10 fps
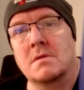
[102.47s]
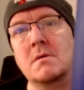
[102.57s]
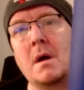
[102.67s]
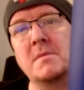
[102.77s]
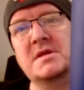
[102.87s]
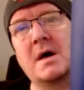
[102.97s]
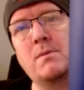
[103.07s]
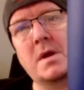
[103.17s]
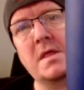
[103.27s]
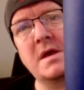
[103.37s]
I got
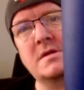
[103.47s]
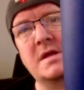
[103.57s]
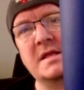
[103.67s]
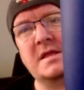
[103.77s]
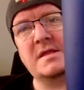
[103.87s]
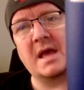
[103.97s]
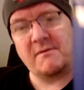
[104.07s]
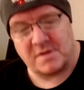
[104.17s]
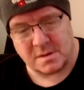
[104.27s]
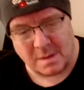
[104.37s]
myself one of these, so that's a
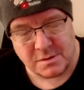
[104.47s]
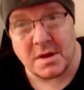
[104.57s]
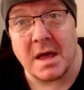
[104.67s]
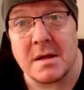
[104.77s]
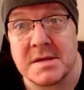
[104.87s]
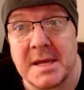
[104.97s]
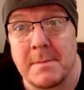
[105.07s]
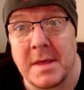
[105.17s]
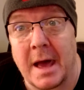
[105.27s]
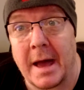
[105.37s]
saving as well. So a little
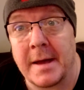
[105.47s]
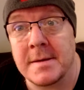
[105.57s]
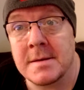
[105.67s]
tip there.